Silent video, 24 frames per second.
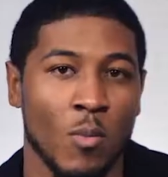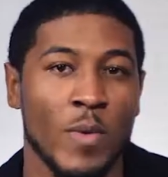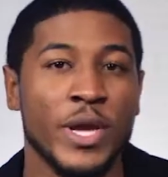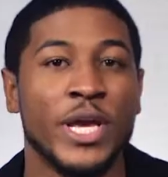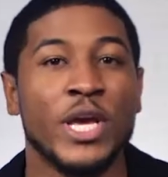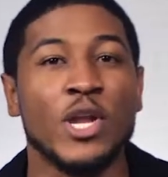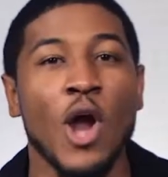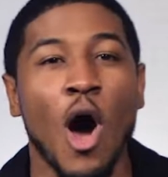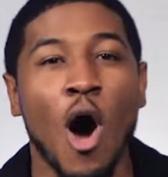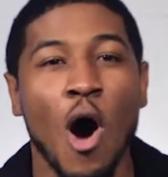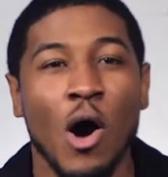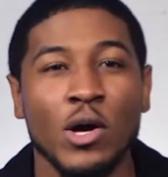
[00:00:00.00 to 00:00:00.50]
we
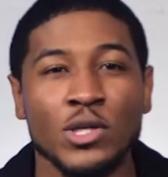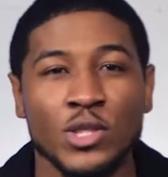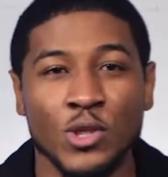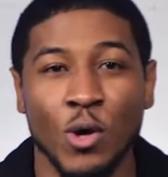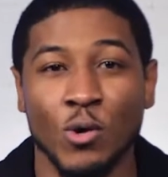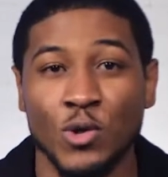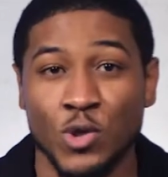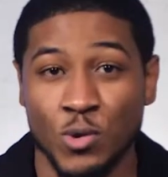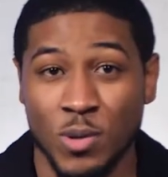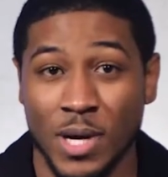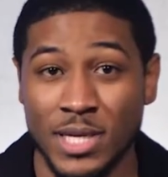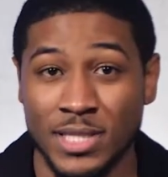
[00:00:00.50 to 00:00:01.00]
can also
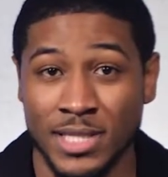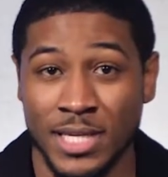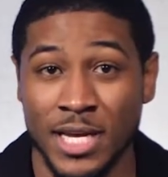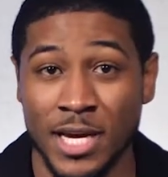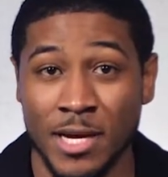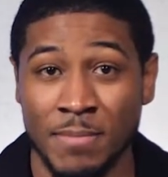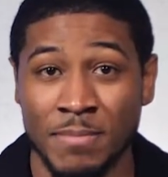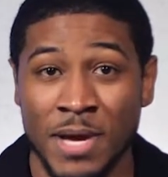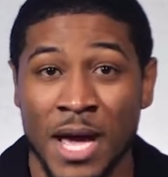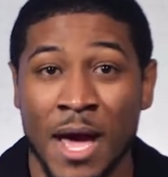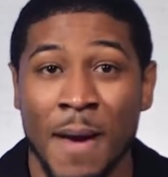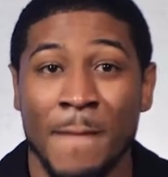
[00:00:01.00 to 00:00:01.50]
trust
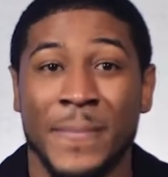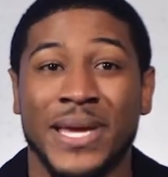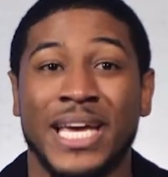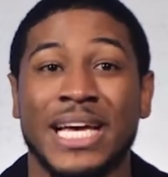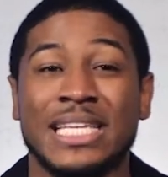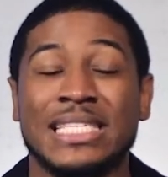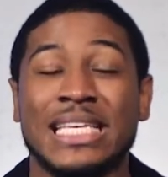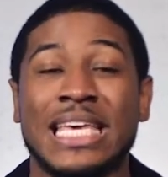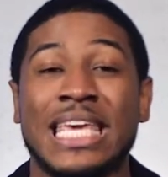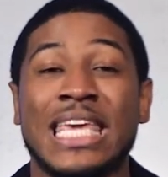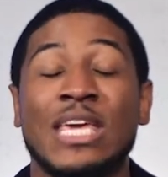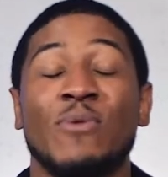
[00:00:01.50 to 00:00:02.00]
him
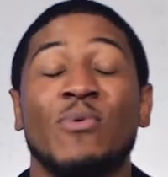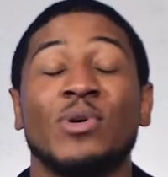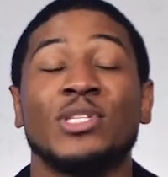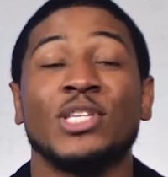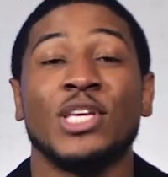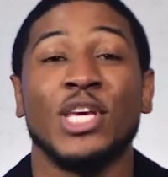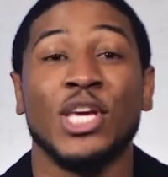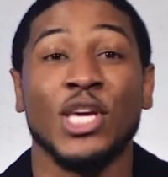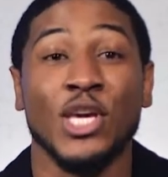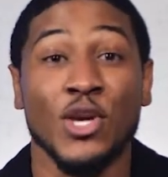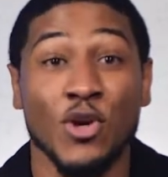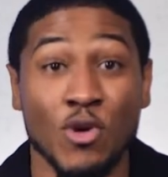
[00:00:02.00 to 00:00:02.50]
because he was
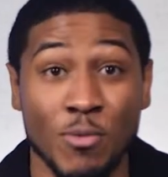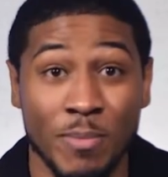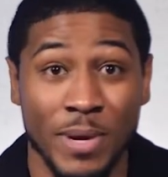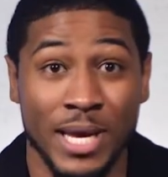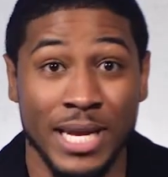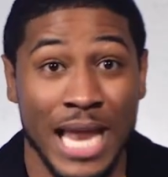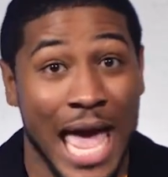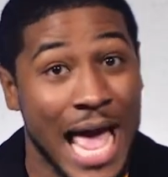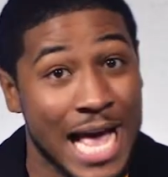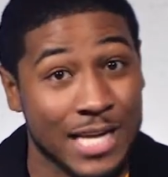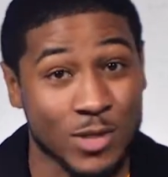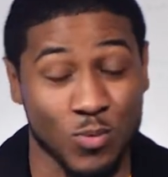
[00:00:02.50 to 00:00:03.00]

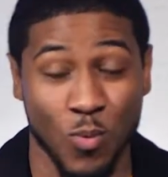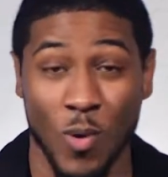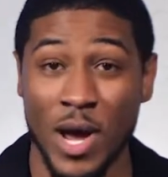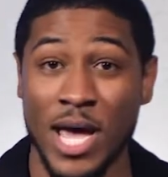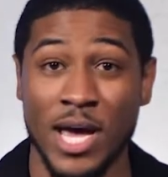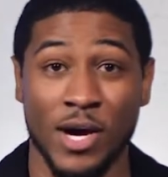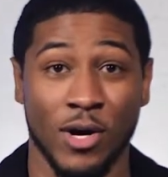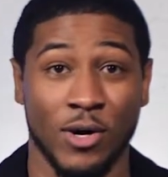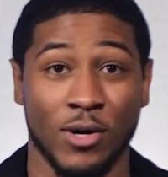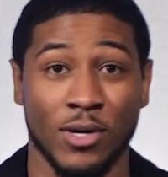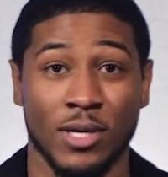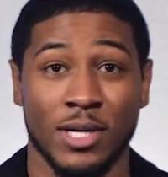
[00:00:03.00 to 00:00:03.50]
human as
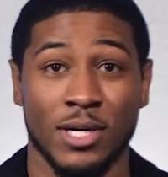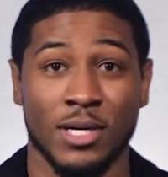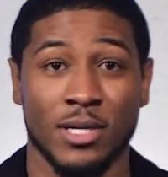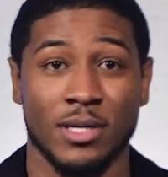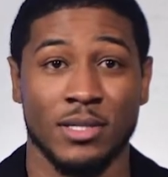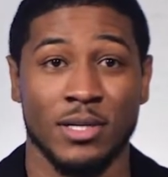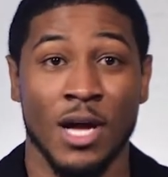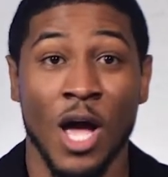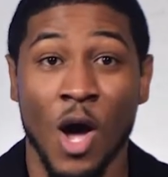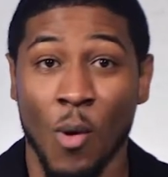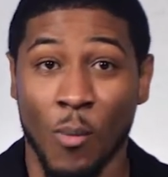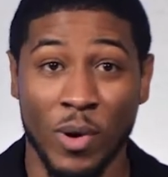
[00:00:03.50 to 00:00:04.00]
well.
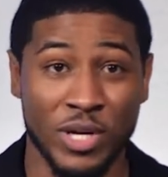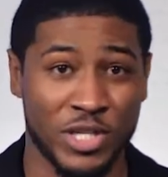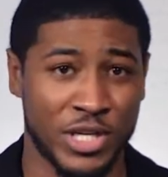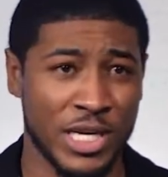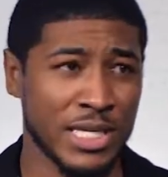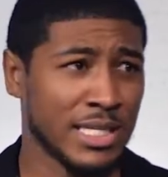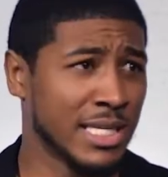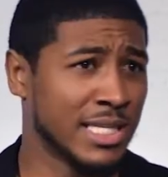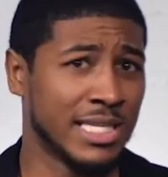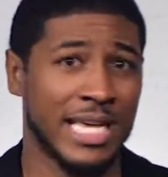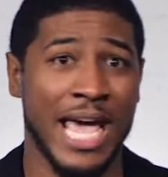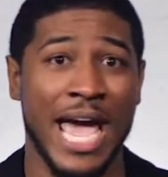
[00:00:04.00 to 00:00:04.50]
When
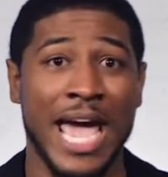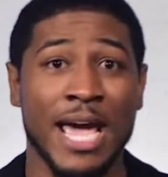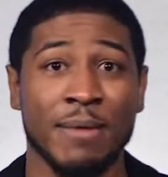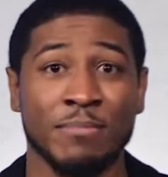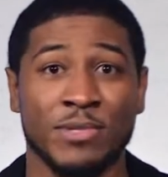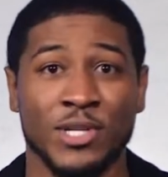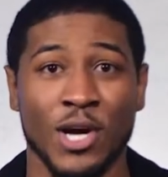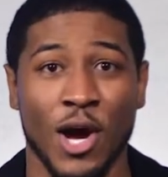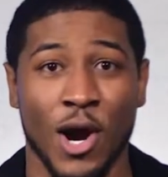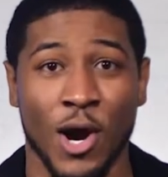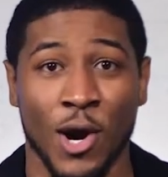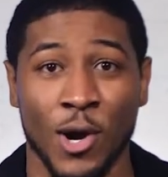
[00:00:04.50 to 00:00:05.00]
Jesus came
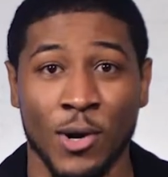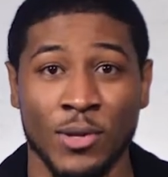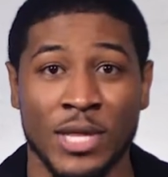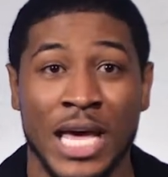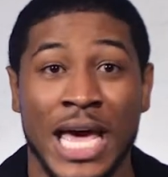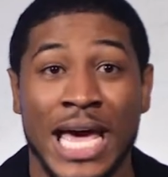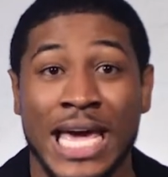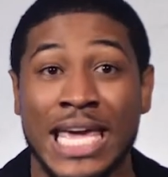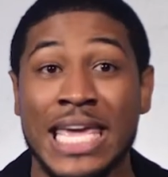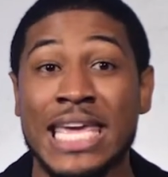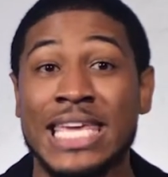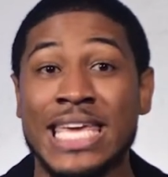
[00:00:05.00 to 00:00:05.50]
to
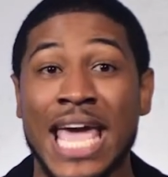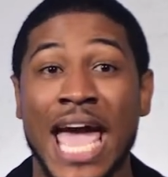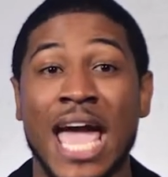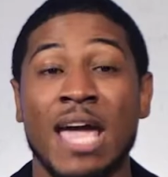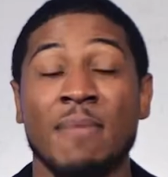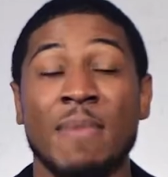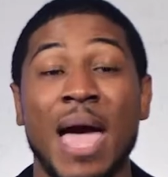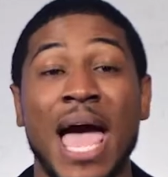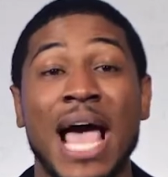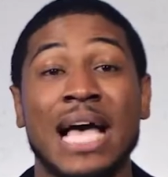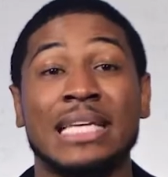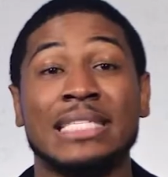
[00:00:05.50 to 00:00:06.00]
earth, he
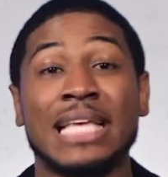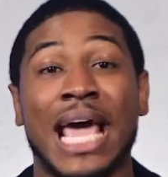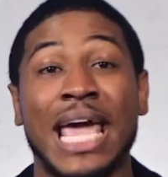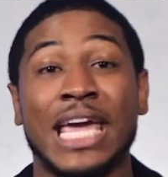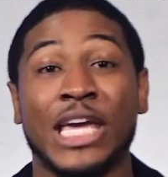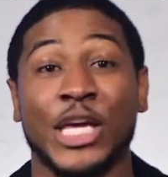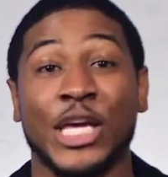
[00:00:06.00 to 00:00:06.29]
came as a